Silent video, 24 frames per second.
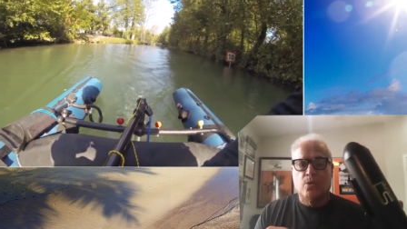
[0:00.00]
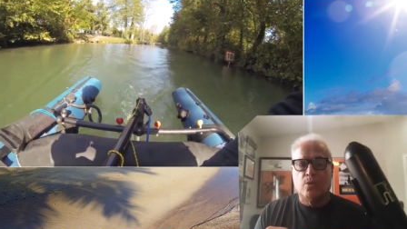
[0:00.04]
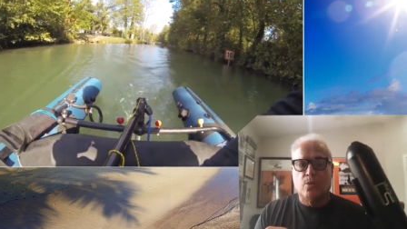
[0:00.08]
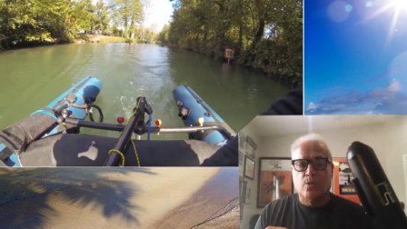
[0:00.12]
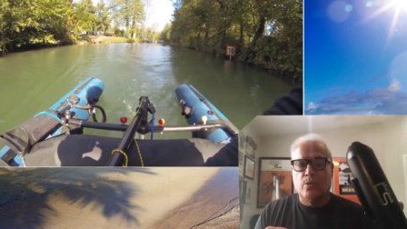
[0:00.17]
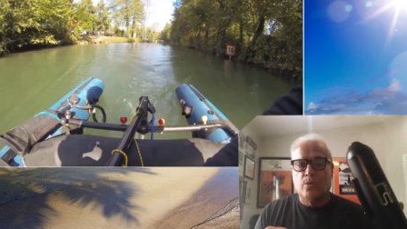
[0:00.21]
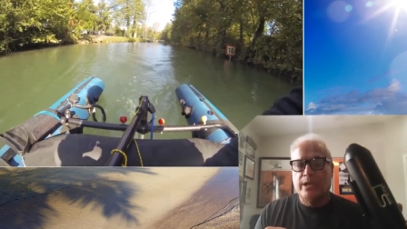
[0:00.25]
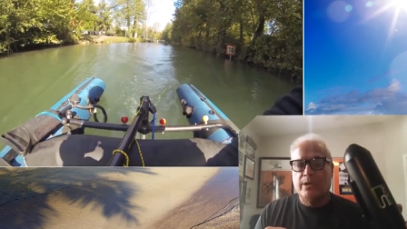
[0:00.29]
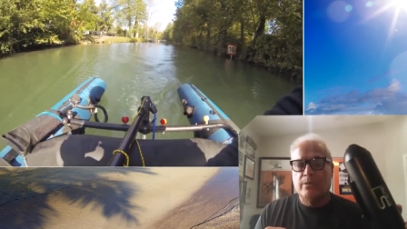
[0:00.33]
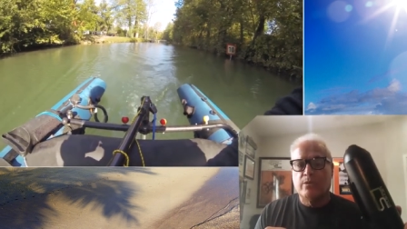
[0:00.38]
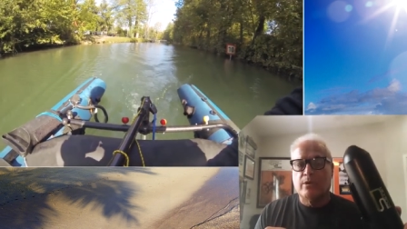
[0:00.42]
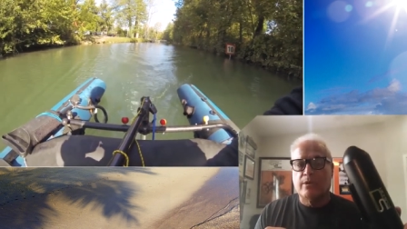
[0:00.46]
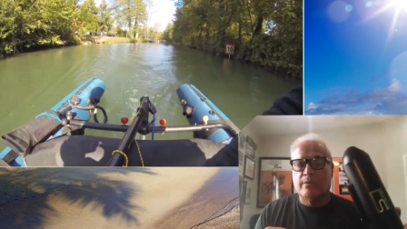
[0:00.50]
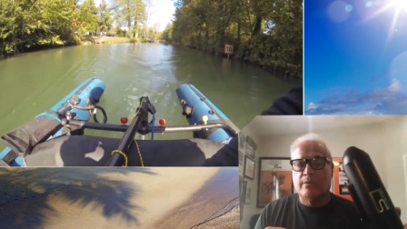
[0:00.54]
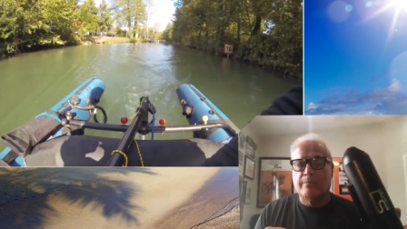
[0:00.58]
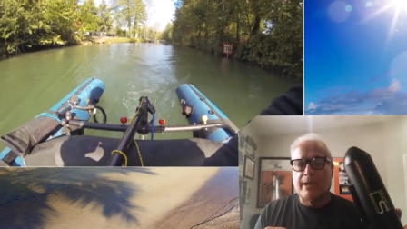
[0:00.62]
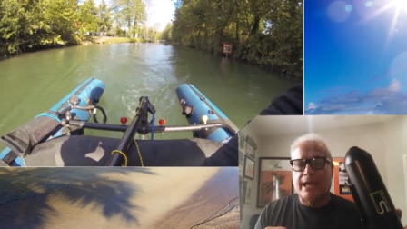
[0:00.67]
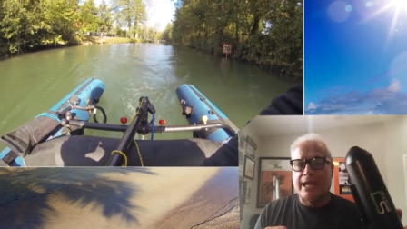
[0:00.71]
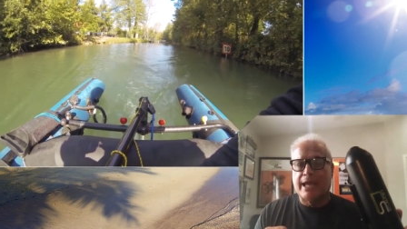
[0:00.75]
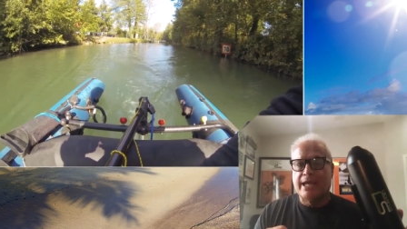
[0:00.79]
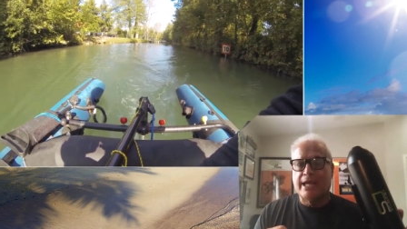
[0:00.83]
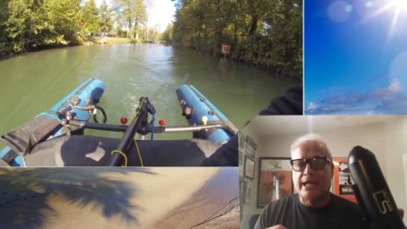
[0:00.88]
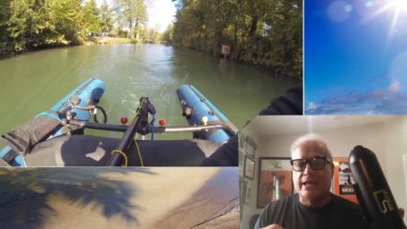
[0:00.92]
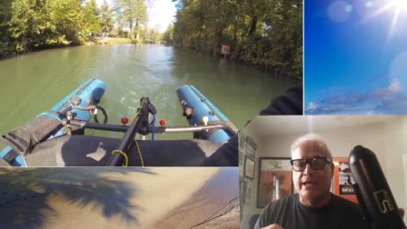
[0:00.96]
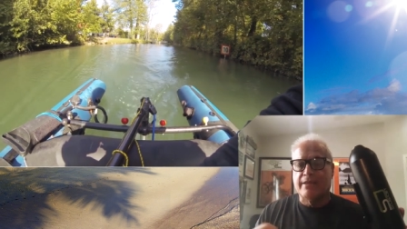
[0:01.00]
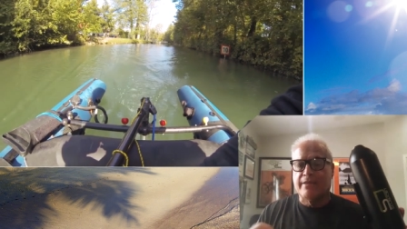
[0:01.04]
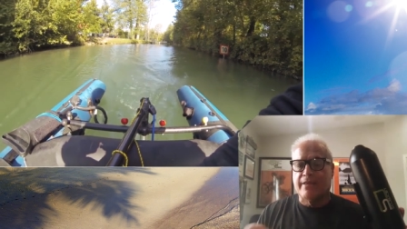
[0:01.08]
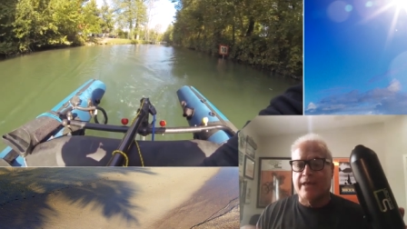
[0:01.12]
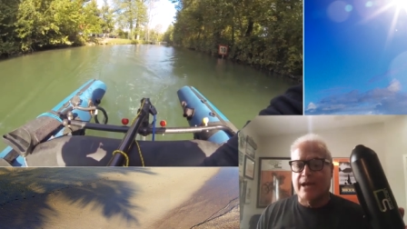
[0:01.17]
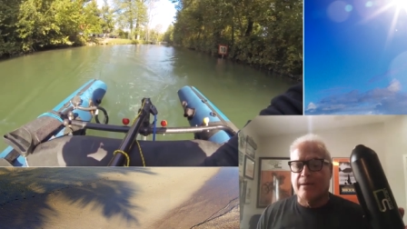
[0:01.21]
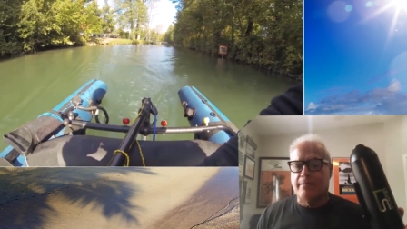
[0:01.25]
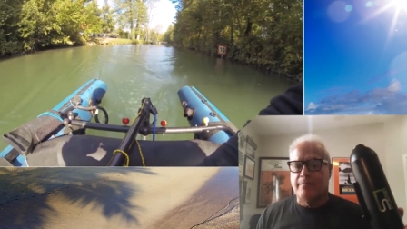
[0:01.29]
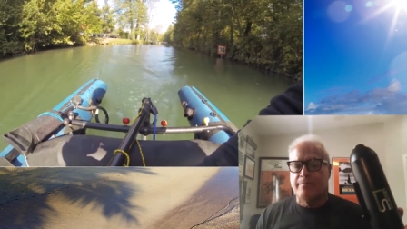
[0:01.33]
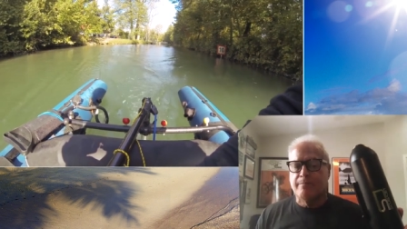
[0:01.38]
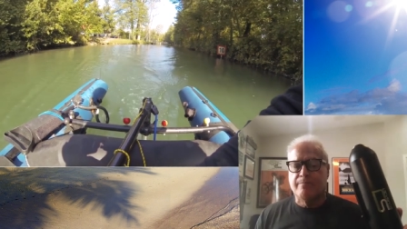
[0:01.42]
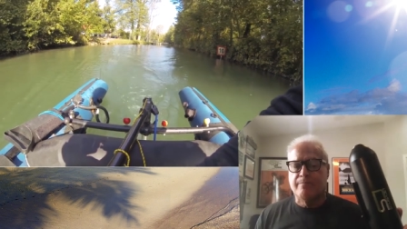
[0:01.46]
we were making
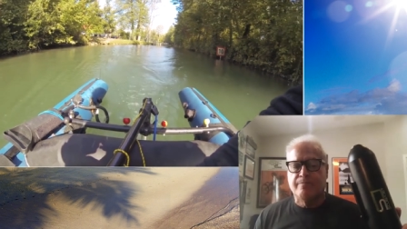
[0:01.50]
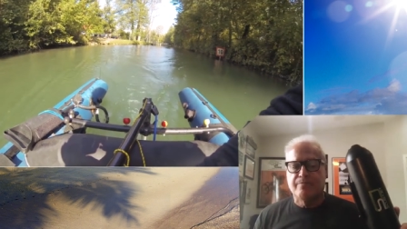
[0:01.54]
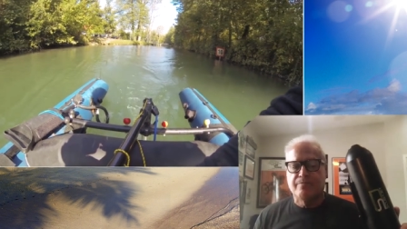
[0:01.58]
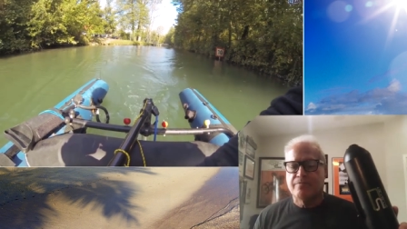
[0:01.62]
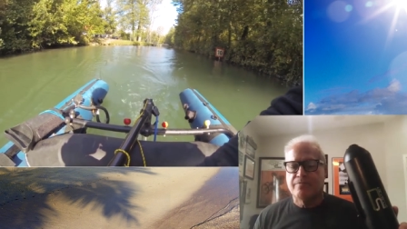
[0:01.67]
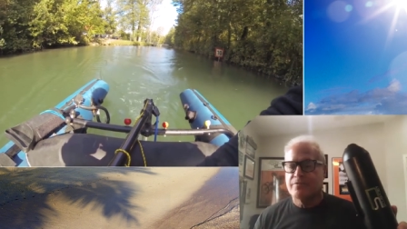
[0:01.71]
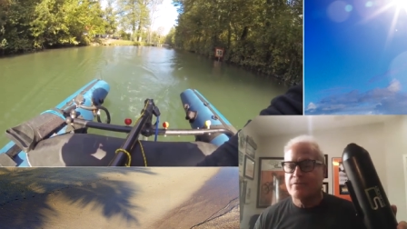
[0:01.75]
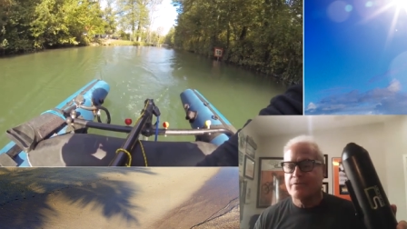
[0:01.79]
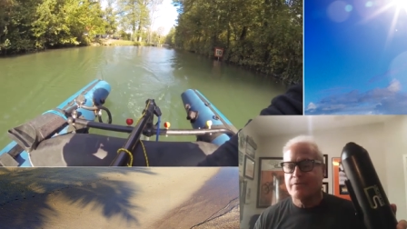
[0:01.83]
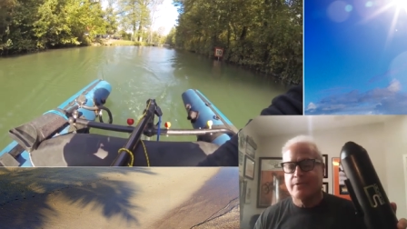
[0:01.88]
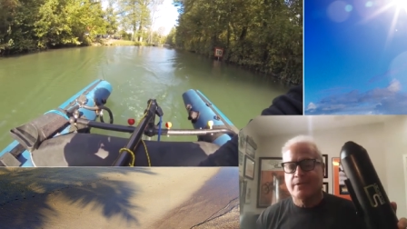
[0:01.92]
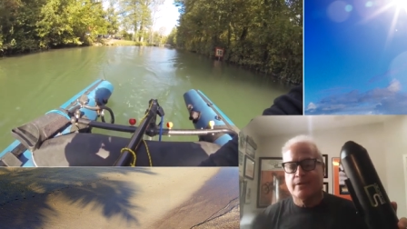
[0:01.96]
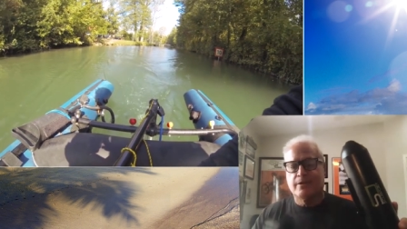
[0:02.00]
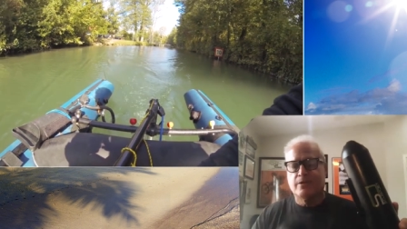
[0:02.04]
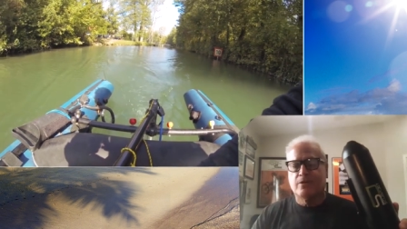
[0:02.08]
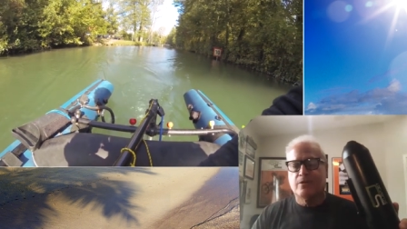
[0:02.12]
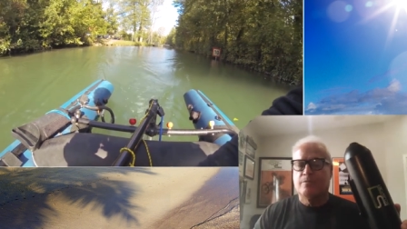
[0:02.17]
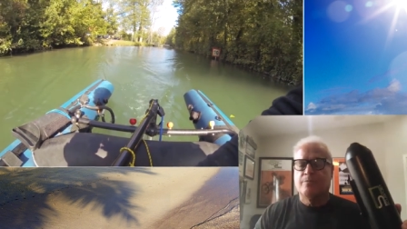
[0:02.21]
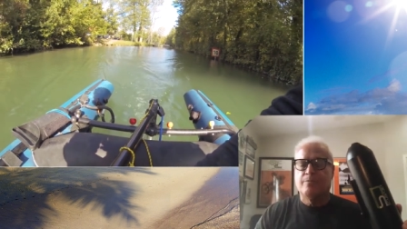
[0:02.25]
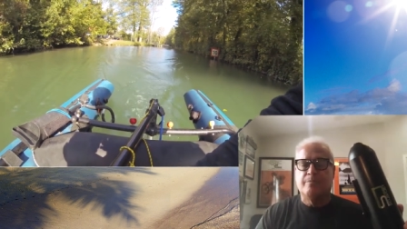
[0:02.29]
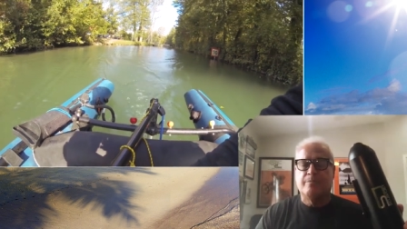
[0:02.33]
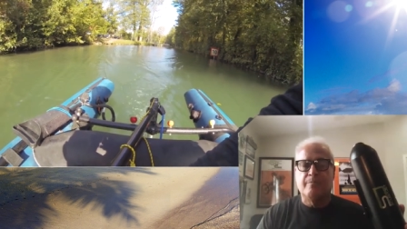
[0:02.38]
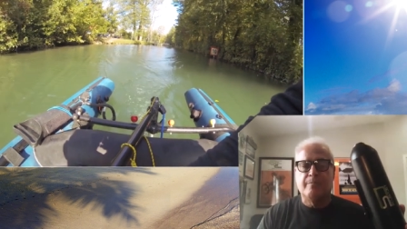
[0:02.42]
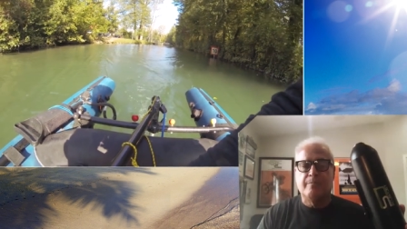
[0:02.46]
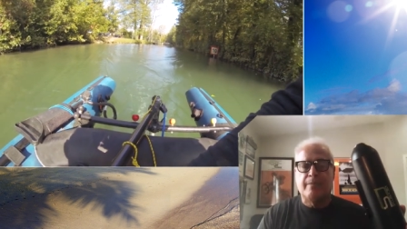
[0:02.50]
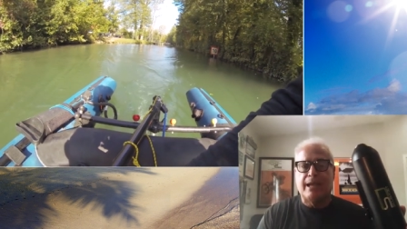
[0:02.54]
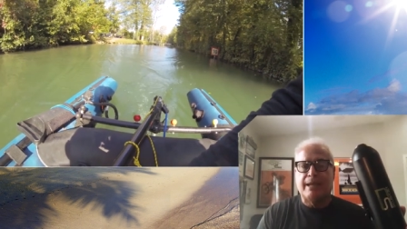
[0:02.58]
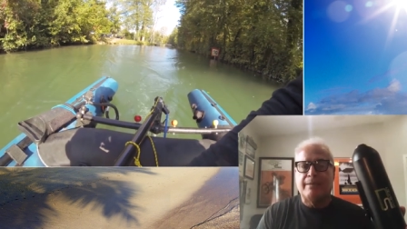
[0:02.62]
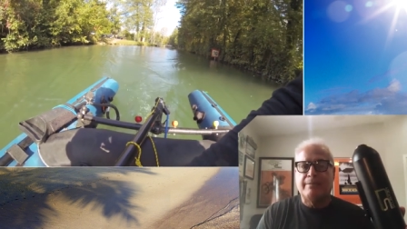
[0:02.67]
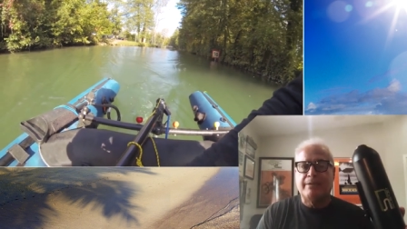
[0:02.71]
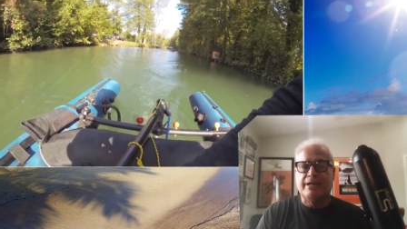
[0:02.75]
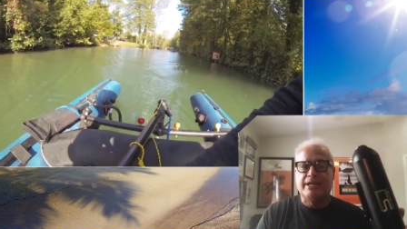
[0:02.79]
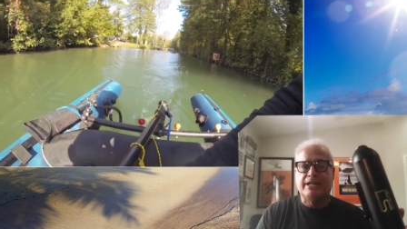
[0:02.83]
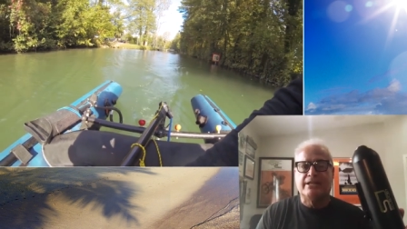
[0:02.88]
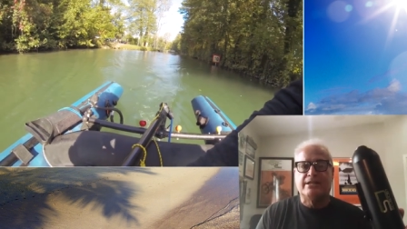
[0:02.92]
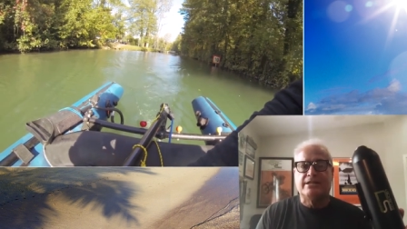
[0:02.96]
them,
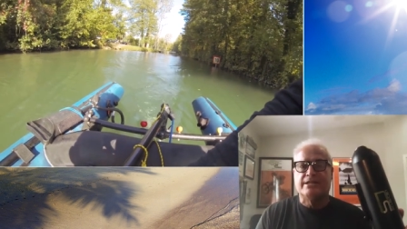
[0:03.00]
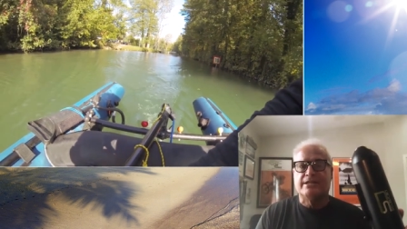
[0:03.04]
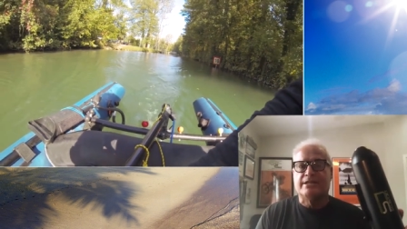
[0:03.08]
maybe